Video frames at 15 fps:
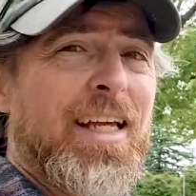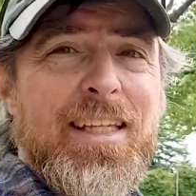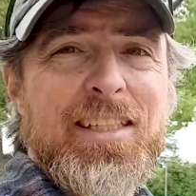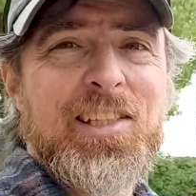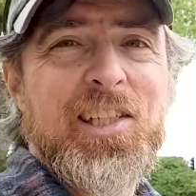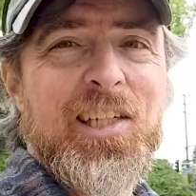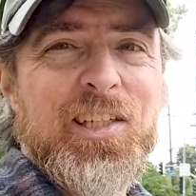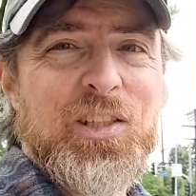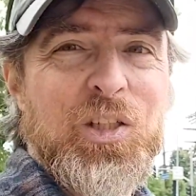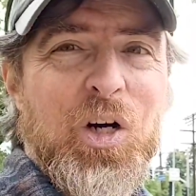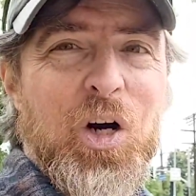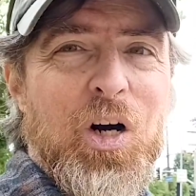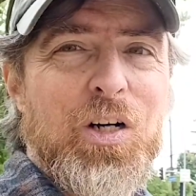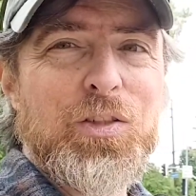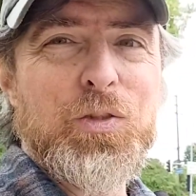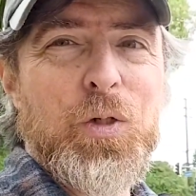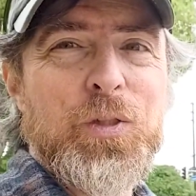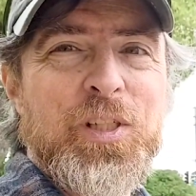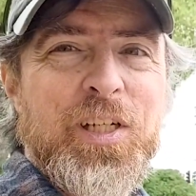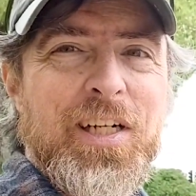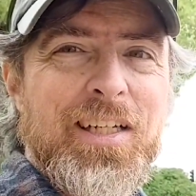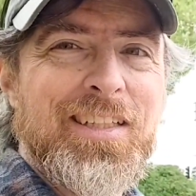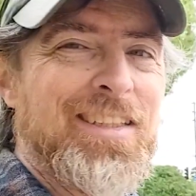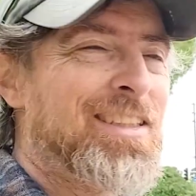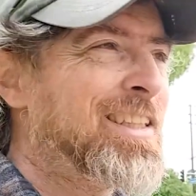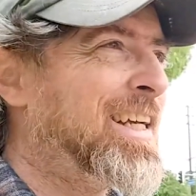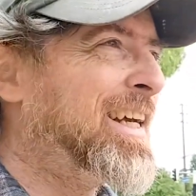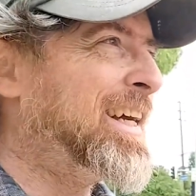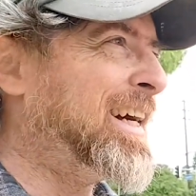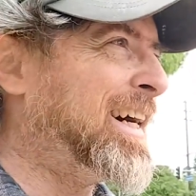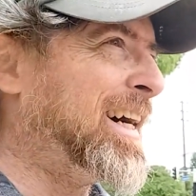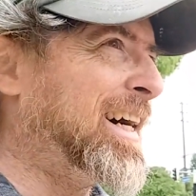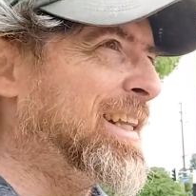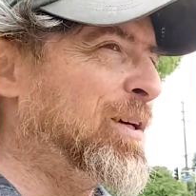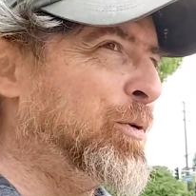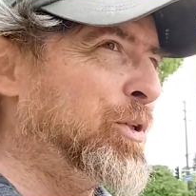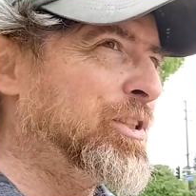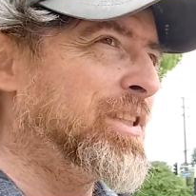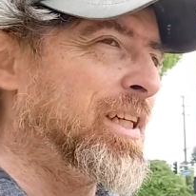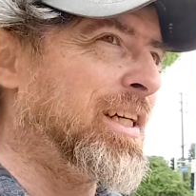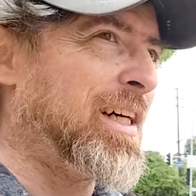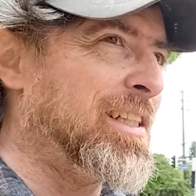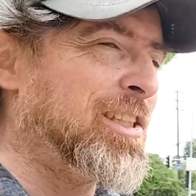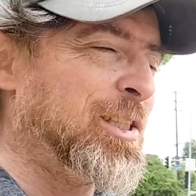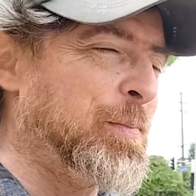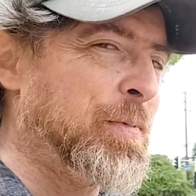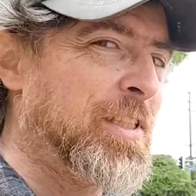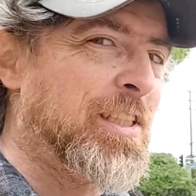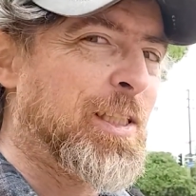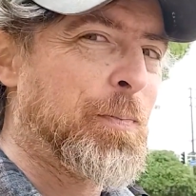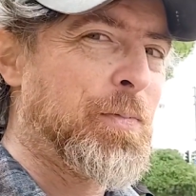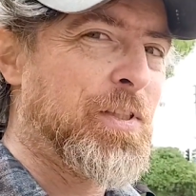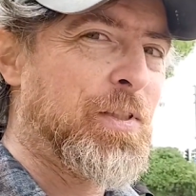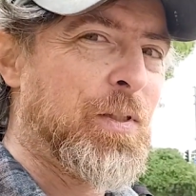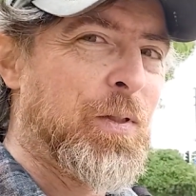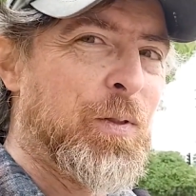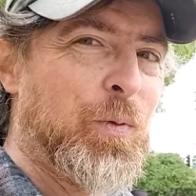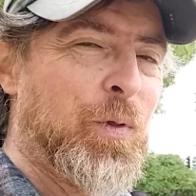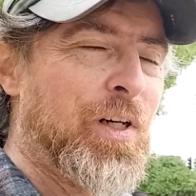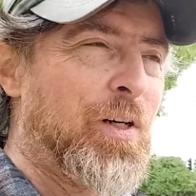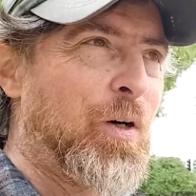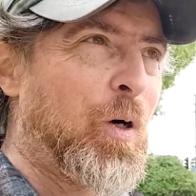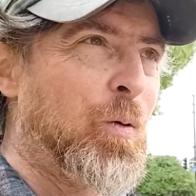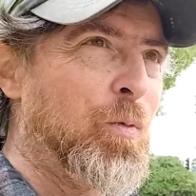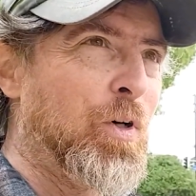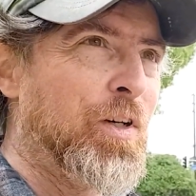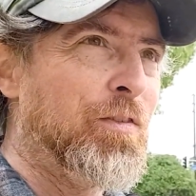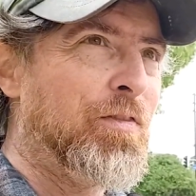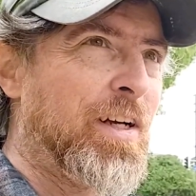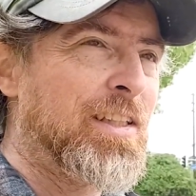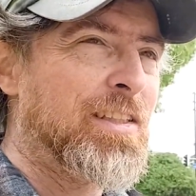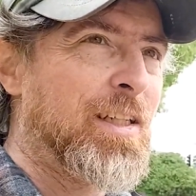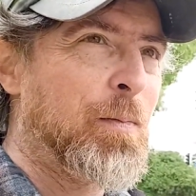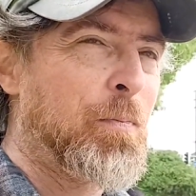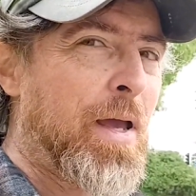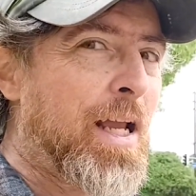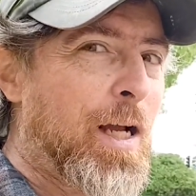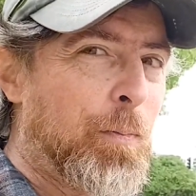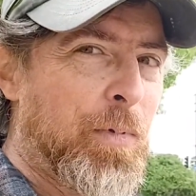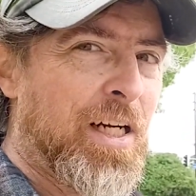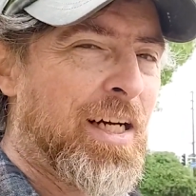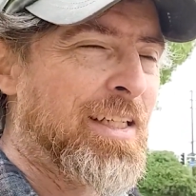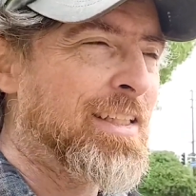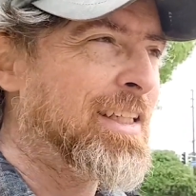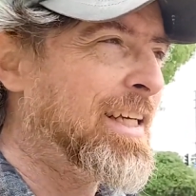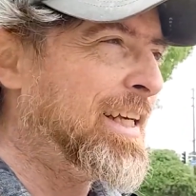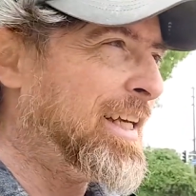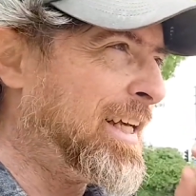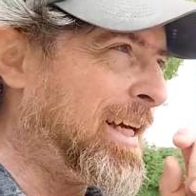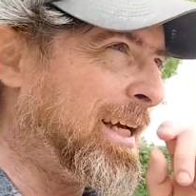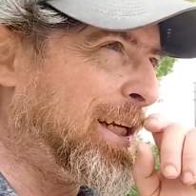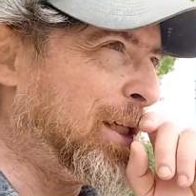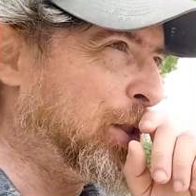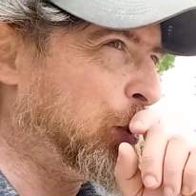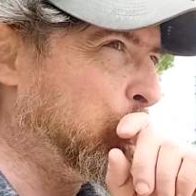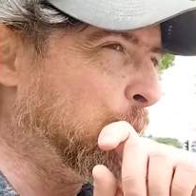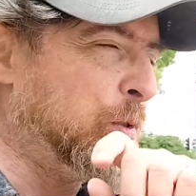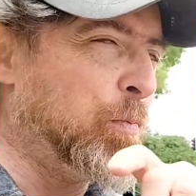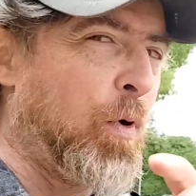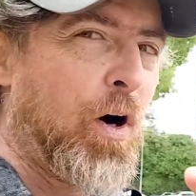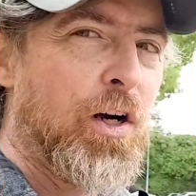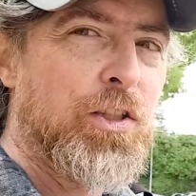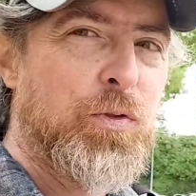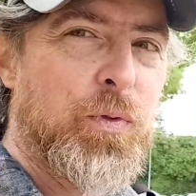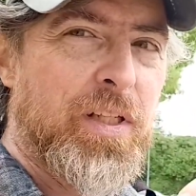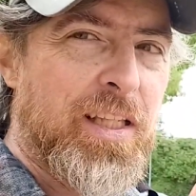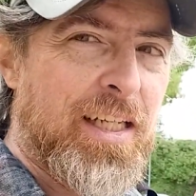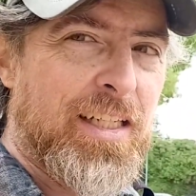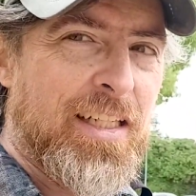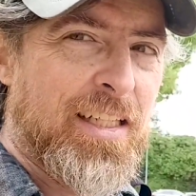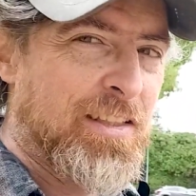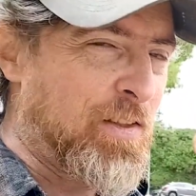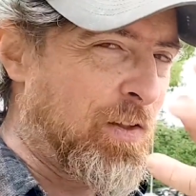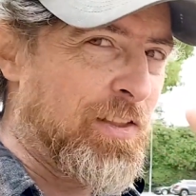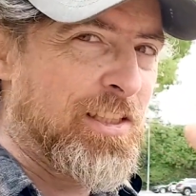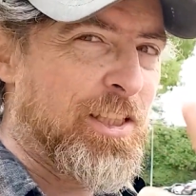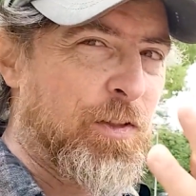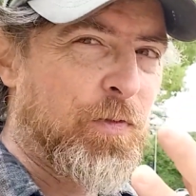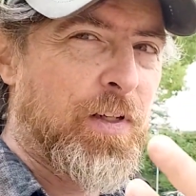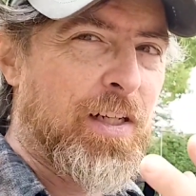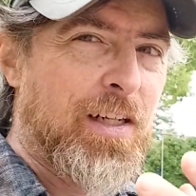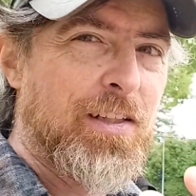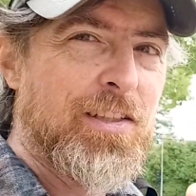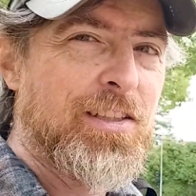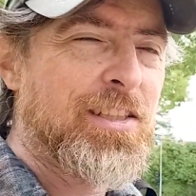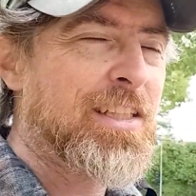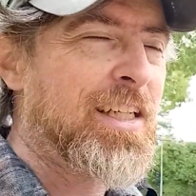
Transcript: this thing is all sorts of colors. There was a Simpsons episode where Homer invented a makeup gun and he shoots Marge with it, and it's all these different colors.